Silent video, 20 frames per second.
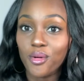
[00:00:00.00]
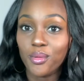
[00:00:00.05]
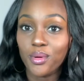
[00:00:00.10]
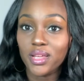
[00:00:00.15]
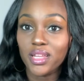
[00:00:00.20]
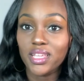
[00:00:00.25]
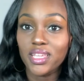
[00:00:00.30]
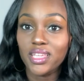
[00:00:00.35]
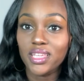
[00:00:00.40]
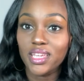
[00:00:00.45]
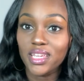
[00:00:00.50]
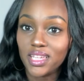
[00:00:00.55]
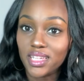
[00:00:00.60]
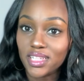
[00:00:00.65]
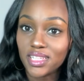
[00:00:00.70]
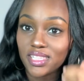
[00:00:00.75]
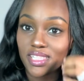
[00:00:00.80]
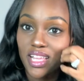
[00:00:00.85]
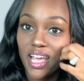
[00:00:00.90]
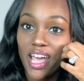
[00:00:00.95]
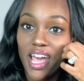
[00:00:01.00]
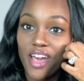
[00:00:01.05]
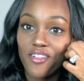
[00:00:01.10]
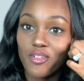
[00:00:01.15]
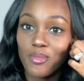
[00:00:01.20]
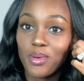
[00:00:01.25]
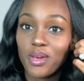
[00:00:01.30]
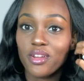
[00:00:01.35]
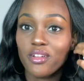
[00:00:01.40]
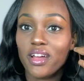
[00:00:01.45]
what he is, I have a
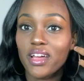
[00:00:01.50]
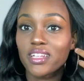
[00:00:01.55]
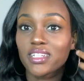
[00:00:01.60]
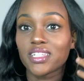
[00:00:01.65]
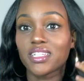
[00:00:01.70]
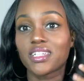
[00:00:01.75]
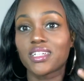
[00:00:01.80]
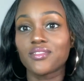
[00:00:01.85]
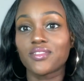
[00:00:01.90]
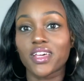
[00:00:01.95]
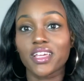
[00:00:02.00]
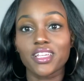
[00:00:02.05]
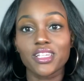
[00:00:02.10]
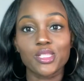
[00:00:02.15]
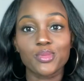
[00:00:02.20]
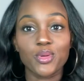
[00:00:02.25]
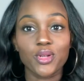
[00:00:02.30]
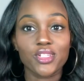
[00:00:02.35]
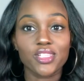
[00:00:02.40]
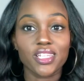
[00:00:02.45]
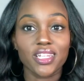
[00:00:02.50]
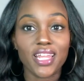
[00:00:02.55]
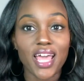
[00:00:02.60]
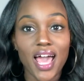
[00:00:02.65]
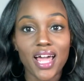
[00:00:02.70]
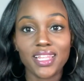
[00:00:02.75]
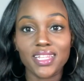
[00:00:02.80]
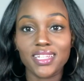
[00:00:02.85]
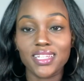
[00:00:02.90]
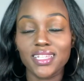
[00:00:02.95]
better idea of like his
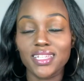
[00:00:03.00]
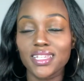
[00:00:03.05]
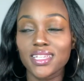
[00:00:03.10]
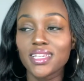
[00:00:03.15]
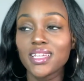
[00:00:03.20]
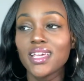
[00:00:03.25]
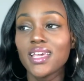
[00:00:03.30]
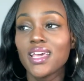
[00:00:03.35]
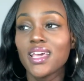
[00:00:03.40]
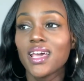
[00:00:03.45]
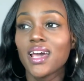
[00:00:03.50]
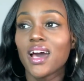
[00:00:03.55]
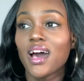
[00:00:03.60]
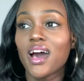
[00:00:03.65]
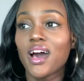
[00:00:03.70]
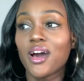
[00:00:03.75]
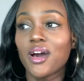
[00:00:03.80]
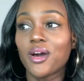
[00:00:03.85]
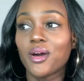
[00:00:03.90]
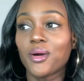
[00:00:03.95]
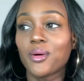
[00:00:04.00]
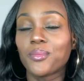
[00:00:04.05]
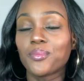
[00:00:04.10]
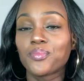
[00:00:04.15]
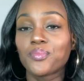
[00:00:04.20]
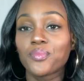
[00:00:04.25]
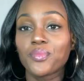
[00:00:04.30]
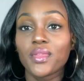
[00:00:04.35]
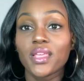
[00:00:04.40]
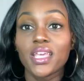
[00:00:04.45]
personality. Um,
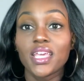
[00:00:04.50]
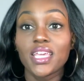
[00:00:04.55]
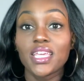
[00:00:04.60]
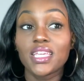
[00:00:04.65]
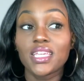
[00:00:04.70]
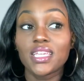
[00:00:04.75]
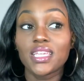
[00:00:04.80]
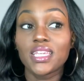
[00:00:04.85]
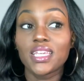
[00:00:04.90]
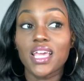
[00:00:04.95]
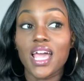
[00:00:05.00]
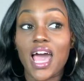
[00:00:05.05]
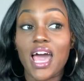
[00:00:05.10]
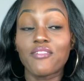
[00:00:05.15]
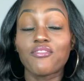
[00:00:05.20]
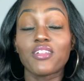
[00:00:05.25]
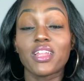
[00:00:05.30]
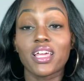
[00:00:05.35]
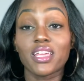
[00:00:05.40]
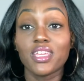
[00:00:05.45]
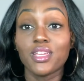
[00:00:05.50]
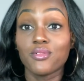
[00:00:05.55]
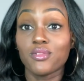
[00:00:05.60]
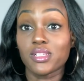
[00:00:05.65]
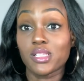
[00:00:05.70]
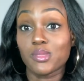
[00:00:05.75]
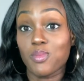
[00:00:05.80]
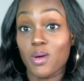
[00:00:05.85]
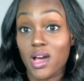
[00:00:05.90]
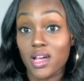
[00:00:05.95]
he, I feel like he
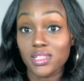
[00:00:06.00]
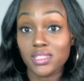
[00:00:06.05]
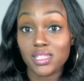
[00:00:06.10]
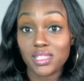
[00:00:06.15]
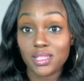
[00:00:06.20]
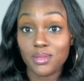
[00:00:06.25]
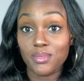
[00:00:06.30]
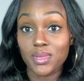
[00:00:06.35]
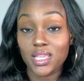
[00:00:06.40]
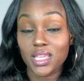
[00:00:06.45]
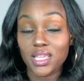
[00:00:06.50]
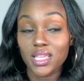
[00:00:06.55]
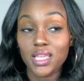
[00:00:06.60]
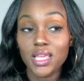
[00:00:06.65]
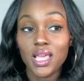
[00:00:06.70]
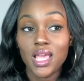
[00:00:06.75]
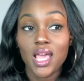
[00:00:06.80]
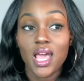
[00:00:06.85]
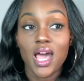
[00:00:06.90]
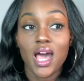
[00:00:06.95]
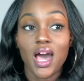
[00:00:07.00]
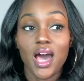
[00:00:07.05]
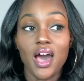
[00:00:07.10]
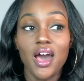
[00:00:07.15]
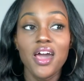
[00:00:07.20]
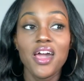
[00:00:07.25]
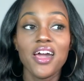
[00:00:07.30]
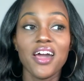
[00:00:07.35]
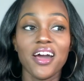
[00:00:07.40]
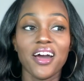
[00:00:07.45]
responds to me
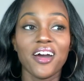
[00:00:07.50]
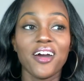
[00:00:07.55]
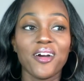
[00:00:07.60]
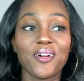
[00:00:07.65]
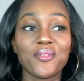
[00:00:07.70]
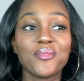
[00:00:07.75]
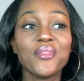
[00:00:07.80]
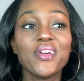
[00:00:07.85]
because um,